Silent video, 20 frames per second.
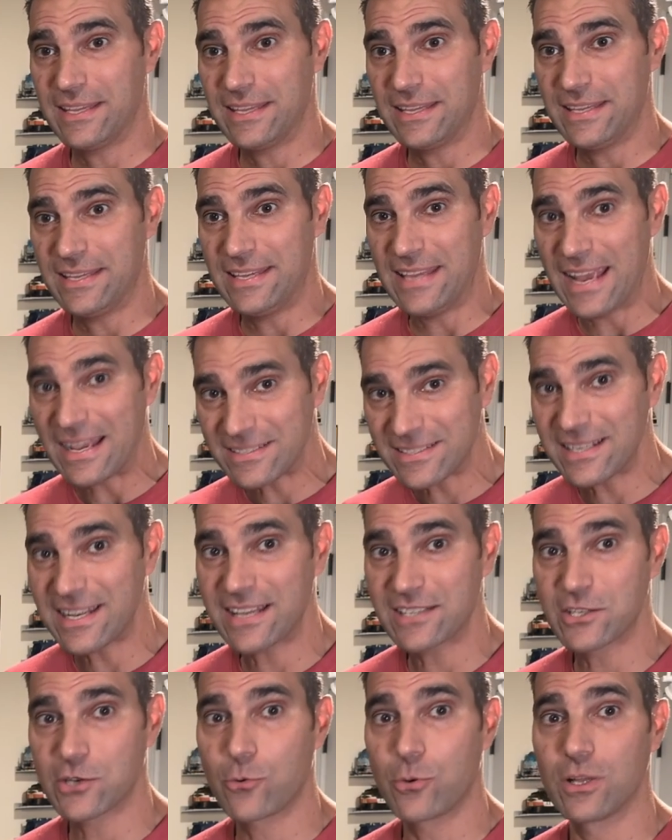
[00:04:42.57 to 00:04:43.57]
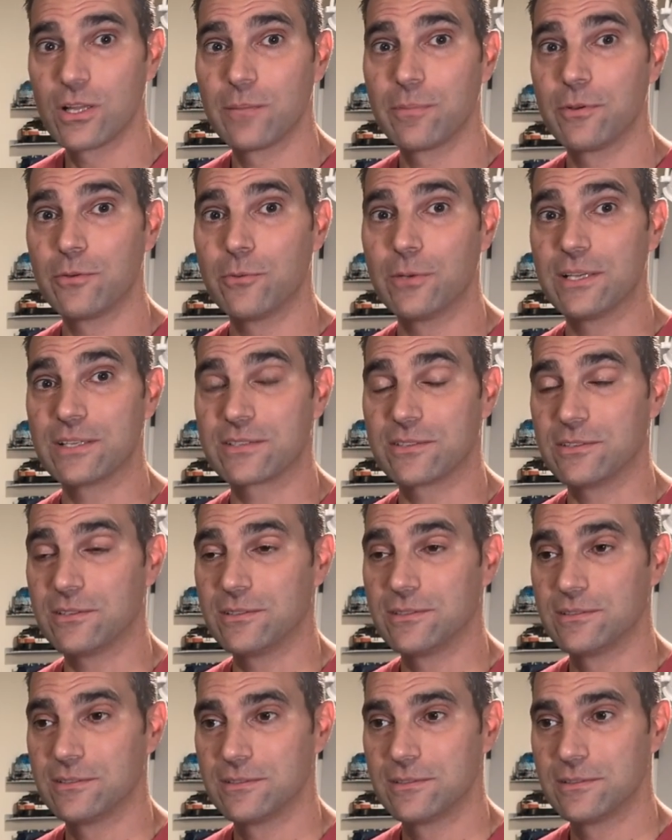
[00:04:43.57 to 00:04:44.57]
yes, it has a quillable
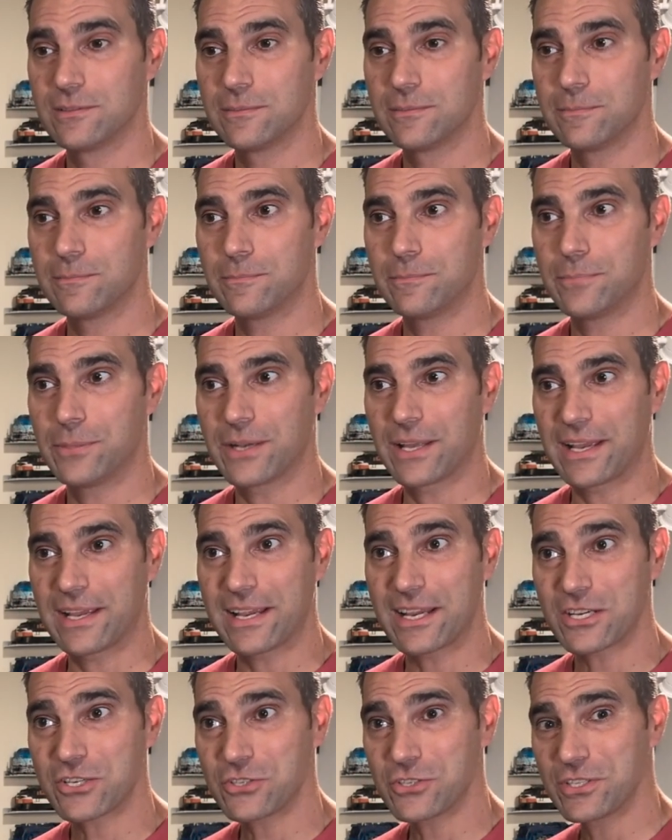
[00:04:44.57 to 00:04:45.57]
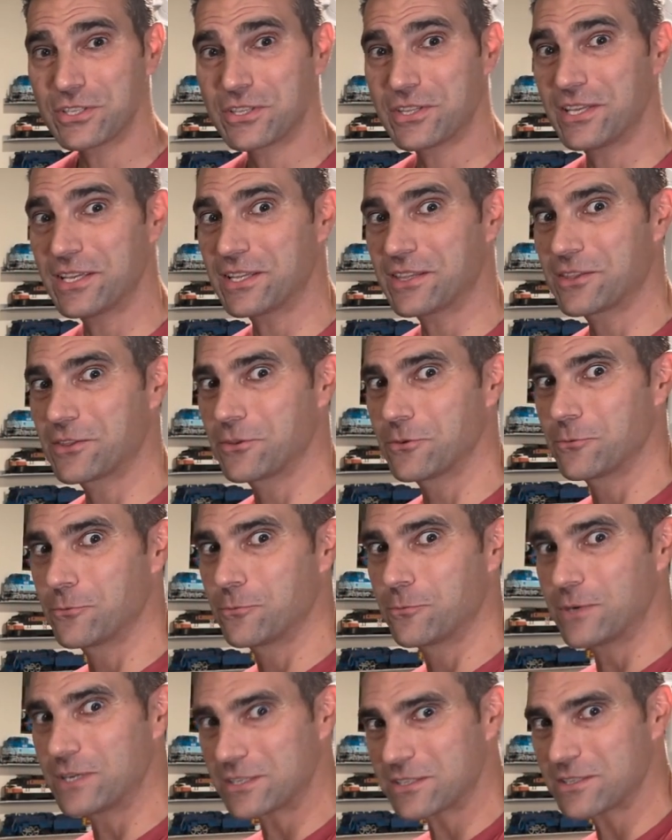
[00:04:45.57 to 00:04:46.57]
whistle, but I actually think the
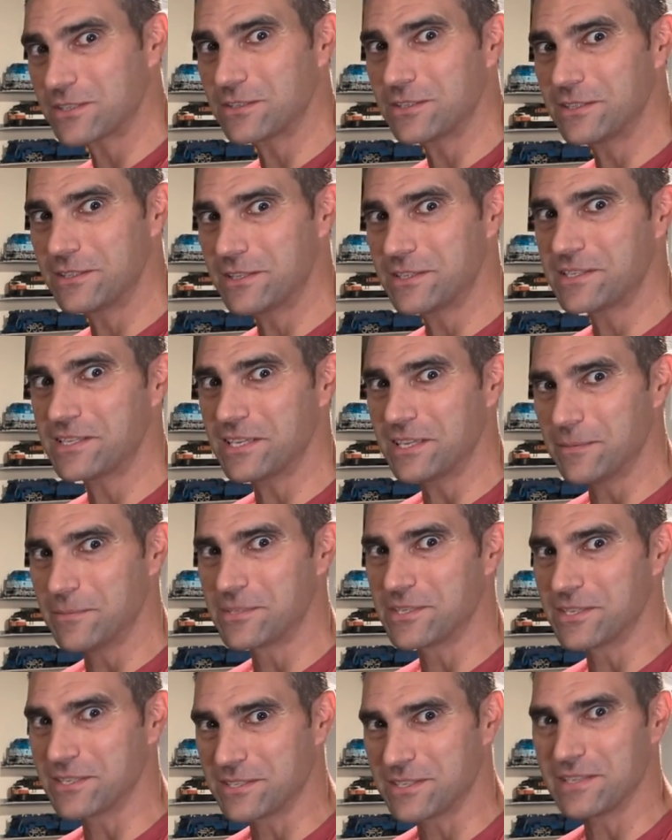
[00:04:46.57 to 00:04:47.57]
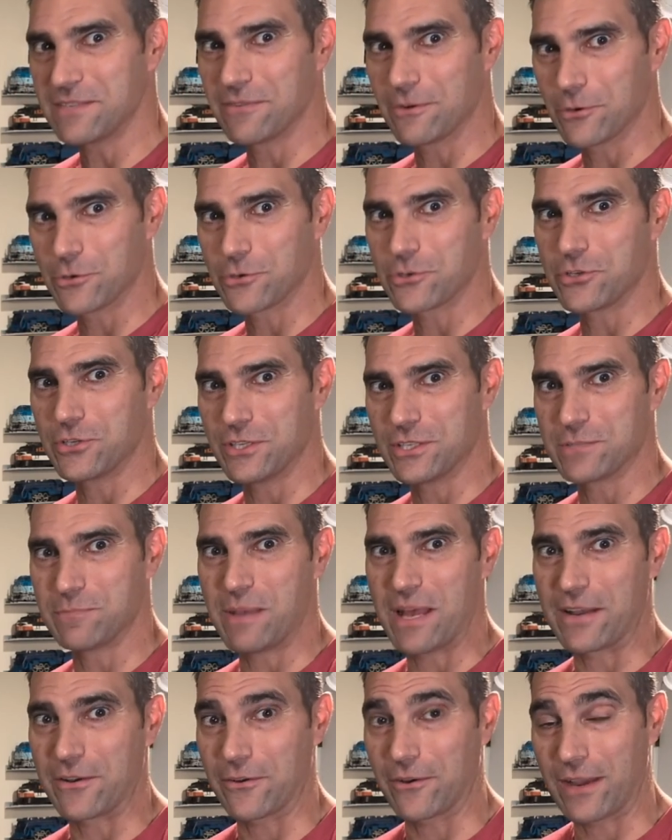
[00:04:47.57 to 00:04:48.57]
whistle in the TMCC version is
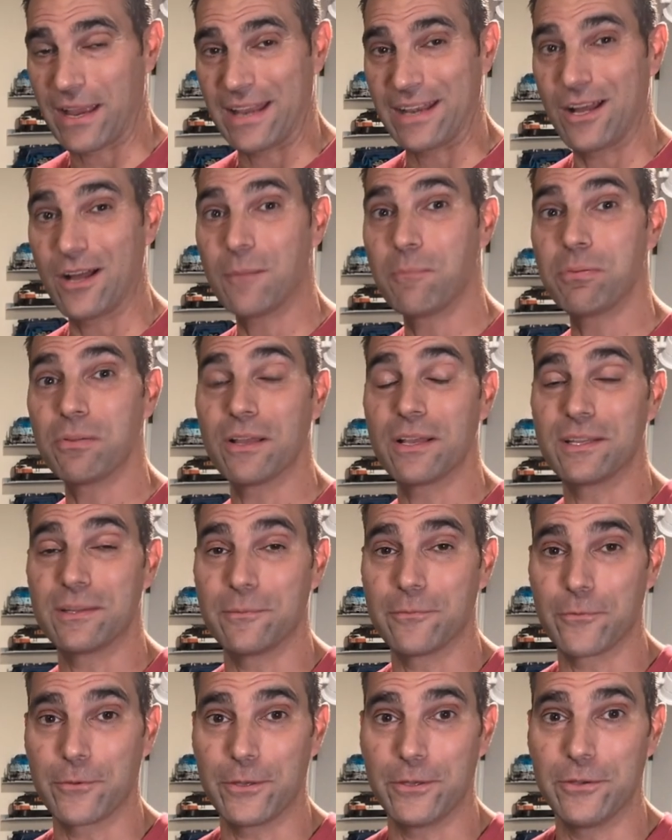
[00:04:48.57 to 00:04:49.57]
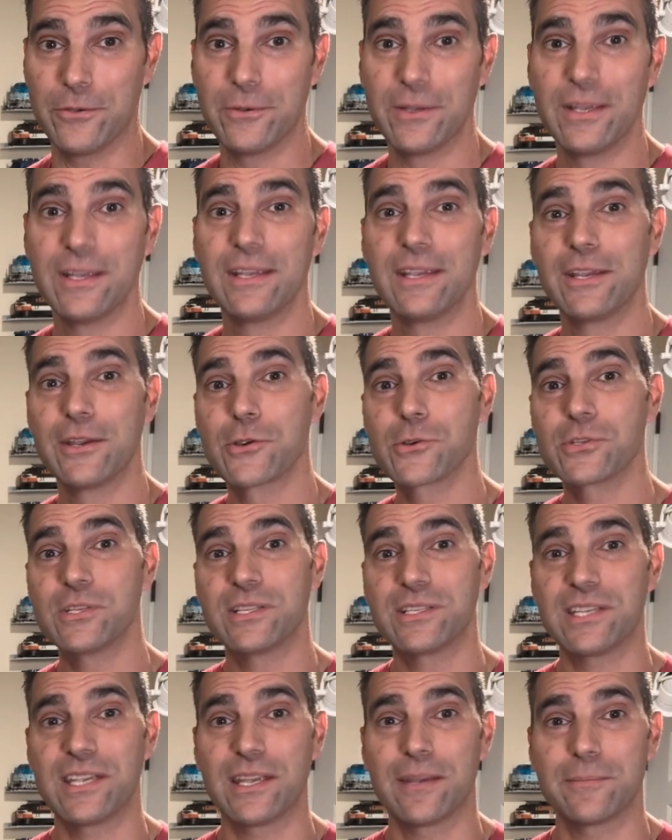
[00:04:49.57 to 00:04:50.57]
better, and I'll play them for you. Here's the
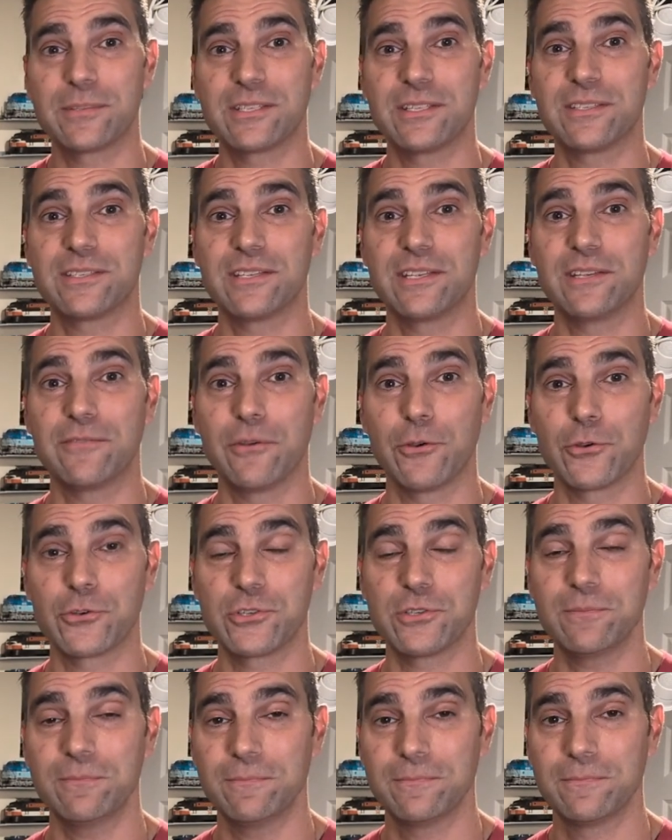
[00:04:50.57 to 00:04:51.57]
TMCC version.